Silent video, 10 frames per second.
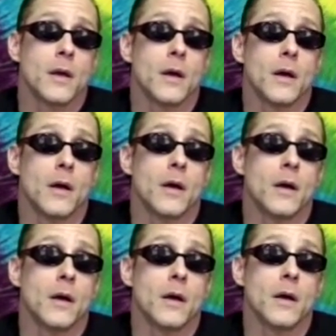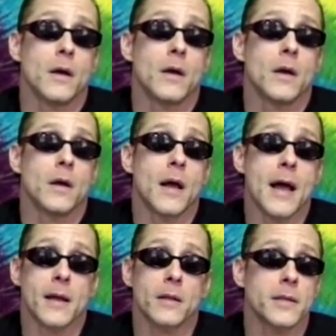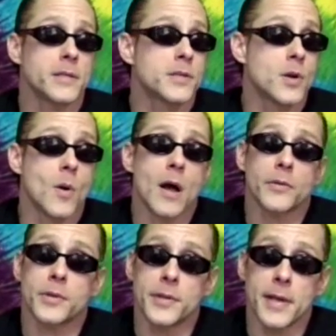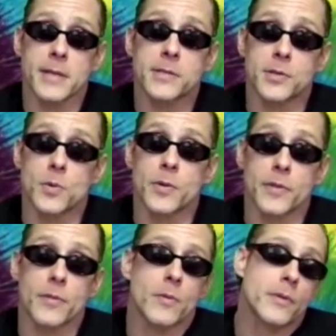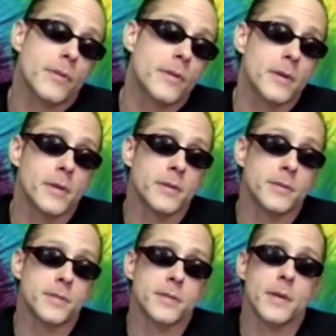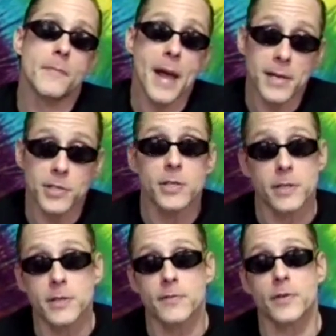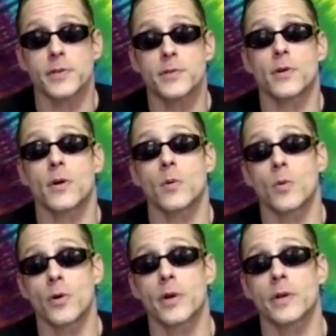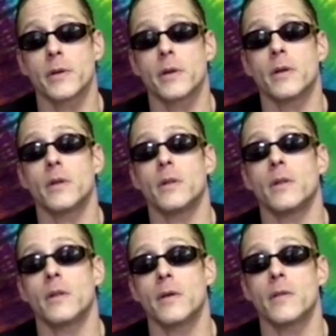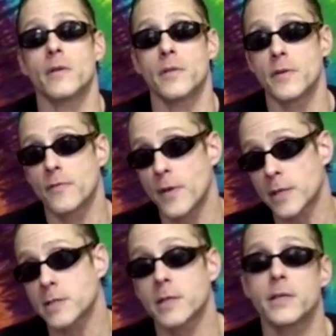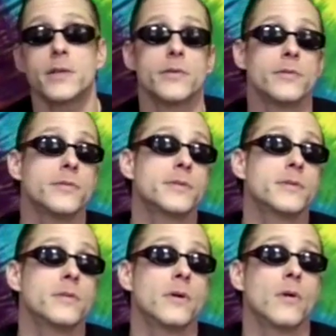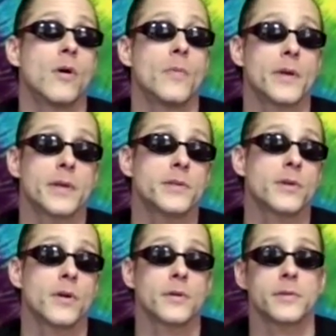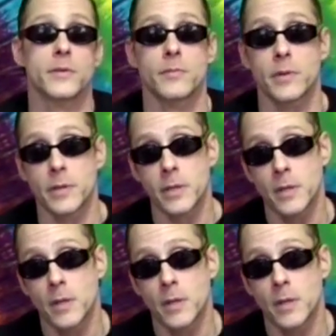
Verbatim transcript: uh, accolades go out to Dexter with, with his imaginative guitar work and, and the, the, the, effects that he used on, the guitar to really